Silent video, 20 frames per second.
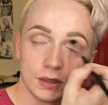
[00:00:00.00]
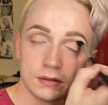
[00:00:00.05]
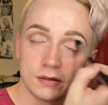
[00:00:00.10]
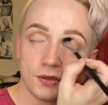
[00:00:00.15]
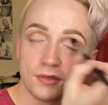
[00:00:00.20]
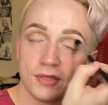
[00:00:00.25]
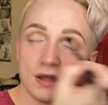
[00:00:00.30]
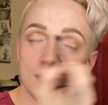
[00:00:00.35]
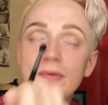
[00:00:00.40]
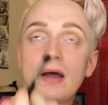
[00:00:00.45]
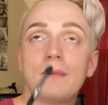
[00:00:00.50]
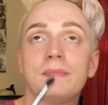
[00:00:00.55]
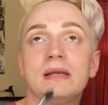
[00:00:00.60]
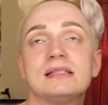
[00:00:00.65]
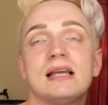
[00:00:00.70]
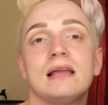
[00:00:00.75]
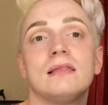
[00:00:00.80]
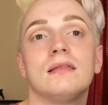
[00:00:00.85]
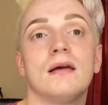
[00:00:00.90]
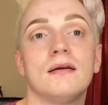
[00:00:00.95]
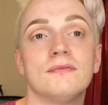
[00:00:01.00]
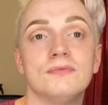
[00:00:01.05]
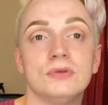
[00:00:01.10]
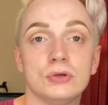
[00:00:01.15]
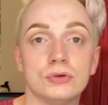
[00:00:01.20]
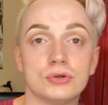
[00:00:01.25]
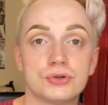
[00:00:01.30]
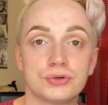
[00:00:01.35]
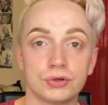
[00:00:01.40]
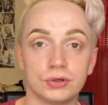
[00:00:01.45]
thing about me is I love
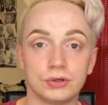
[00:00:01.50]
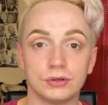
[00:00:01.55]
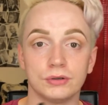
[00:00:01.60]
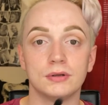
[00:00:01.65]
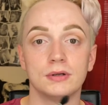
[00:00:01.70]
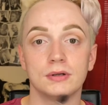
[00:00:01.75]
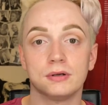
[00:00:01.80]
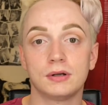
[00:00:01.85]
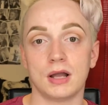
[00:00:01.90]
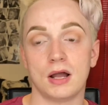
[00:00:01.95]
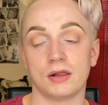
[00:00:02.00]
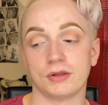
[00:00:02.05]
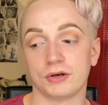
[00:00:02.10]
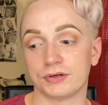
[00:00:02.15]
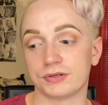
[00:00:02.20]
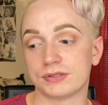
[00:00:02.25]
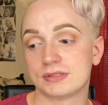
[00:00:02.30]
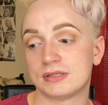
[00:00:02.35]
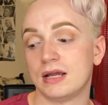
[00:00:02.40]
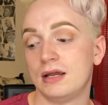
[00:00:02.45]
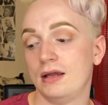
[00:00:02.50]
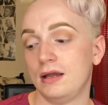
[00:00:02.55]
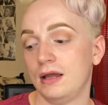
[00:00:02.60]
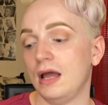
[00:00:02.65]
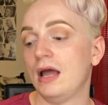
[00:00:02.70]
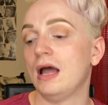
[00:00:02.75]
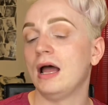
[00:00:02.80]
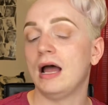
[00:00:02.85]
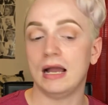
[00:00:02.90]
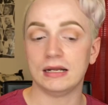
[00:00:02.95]
neutral colors.
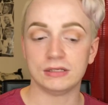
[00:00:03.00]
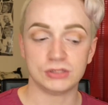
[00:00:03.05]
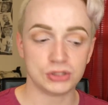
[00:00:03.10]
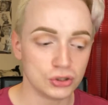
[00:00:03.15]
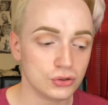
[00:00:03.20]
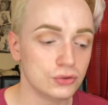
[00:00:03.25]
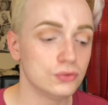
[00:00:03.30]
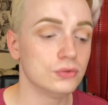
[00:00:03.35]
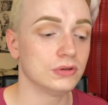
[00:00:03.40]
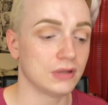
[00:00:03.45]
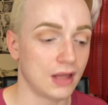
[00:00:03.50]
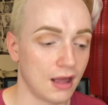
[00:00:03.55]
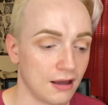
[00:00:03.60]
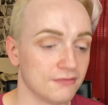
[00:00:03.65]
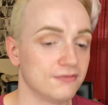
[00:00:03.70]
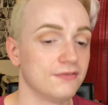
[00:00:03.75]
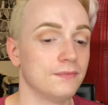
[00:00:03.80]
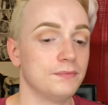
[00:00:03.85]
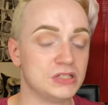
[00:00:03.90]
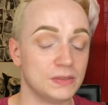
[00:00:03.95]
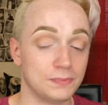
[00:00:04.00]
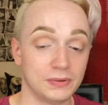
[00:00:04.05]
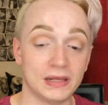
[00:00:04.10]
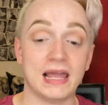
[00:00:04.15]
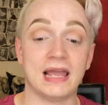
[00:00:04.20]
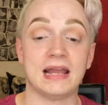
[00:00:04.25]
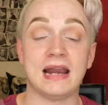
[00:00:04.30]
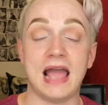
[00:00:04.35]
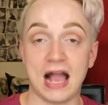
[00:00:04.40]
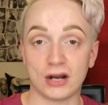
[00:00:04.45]
I do love to play in
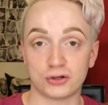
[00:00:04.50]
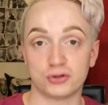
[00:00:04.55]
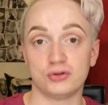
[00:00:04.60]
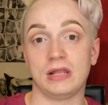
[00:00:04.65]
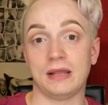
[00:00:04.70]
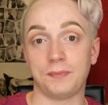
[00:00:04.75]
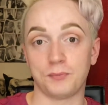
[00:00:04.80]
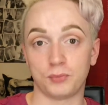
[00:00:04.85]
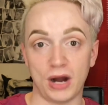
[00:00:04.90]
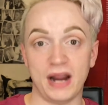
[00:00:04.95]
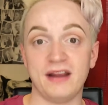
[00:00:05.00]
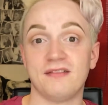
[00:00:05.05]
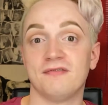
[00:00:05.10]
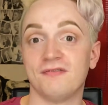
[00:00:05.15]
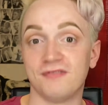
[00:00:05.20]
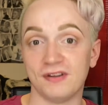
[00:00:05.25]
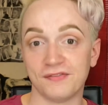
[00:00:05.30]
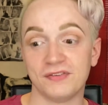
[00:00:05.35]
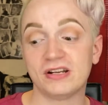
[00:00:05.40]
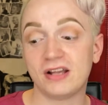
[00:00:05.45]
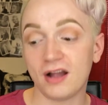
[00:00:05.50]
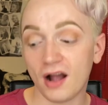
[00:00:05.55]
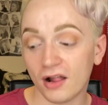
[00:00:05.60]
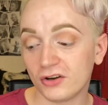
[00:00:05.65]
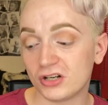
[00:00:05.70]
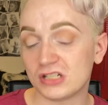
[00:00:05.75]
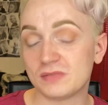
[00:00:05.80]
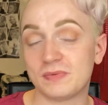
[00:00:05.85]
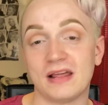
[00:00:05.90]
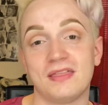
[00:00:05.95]
actual like bright and vivid colors,
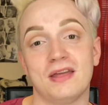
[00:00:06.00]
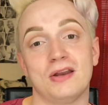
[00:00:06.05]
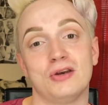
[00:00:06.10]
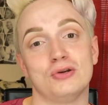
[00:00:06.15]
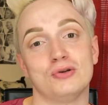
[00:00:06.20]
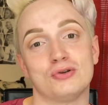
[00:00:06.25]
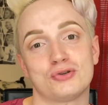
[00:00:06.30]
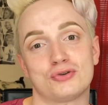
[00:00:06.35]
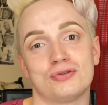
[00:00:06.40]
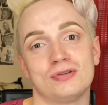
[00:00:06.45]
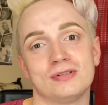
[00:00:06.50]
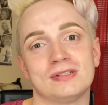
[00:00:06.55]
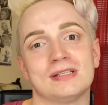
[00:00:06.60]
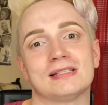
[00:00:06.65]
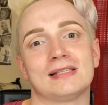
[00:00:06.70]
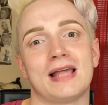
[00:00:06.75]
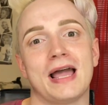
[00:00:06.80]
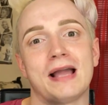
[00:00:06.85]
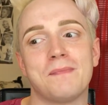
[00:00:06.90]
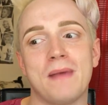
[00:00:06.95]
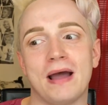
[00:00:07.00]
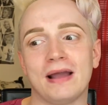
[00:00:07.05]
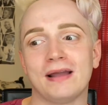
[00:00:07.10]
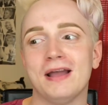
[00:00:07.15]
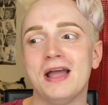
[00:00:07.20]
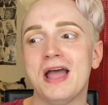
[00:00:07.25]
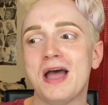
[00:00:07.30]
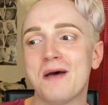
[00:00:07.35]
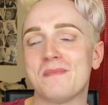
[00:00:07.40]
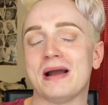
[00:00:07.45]
but I think neutrals is like my
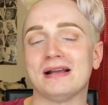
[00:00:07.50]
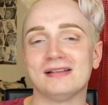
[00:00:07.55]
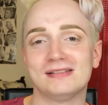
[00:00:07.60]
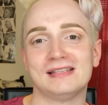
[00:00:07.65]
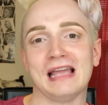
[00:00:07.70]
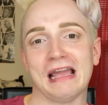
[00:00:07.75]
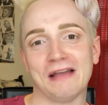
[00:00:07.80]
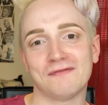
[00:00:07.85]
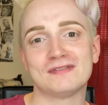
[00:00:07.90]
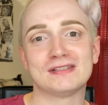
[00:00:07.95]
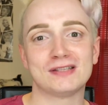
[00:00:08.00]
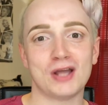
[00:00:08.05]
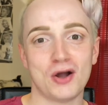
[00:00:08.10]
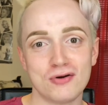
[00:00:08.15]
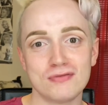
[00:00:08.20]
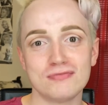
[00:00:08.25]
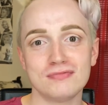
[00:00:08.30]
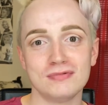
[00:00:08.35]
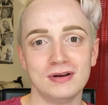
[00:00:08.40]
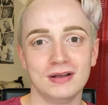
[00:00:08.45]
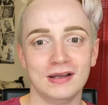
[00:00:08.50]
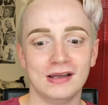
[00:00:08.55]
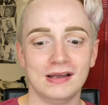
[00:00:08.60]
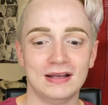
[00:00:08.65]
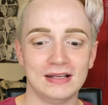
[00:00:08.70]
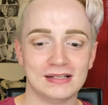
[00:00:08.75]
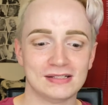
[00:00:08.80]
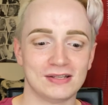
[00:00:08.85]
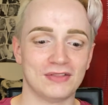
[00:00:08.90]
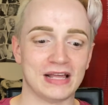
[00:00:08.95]
safe zone.
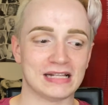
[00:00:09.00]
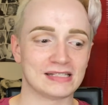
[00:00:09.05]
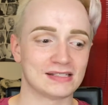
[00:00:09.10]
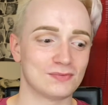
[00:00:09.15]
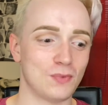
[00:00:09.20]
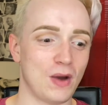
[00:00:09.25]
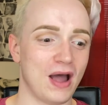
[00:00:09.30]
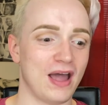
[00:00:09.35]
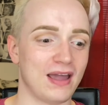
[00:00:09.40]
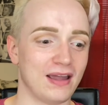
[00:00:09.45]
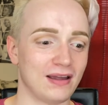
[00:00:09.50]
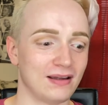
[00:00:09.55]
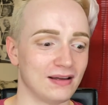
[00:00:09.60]
So that's why